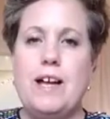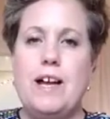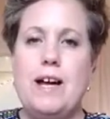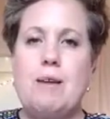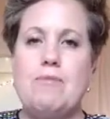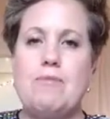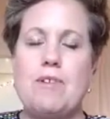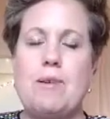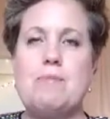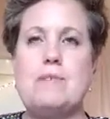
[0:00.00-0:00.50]

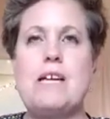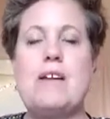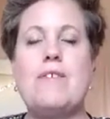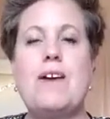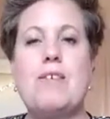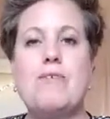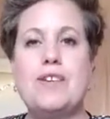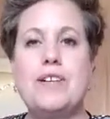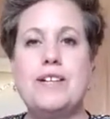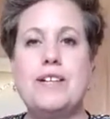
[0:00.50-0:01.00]
I'm from South
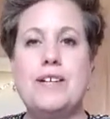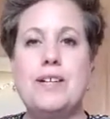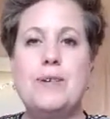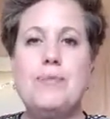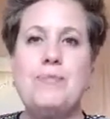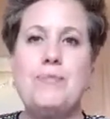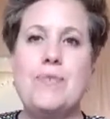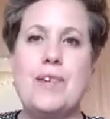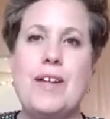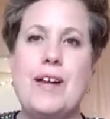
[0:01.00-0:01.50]
Africa.
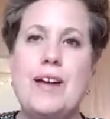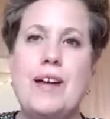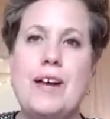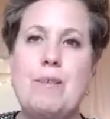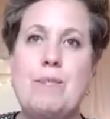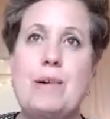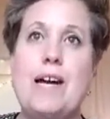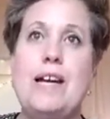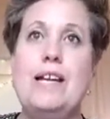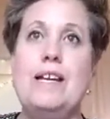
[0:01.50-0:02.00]

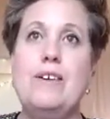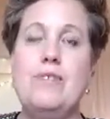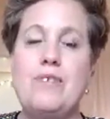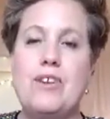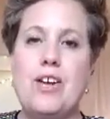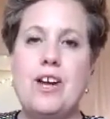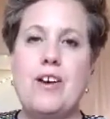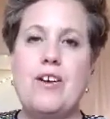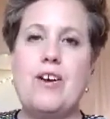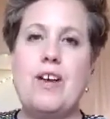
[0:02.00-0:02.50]
I live
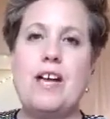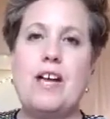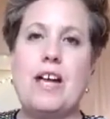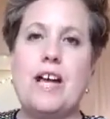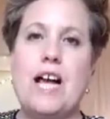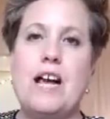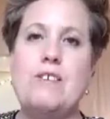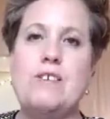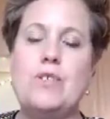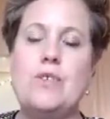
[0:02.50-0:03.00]
here in
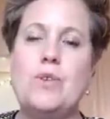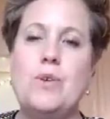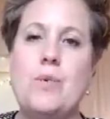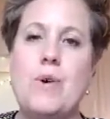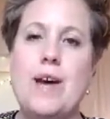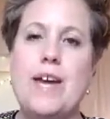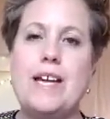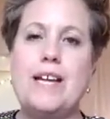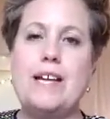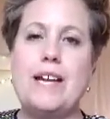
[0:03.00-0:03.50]
County
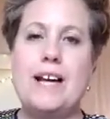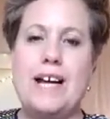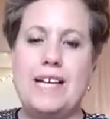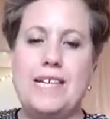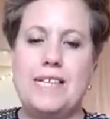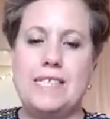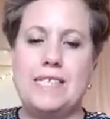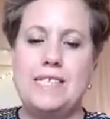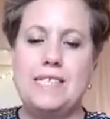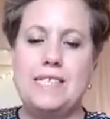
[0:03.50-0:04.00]
Galway in
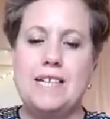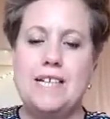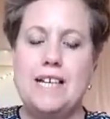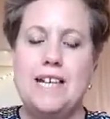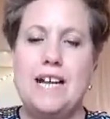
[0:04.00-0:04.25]
Ireland.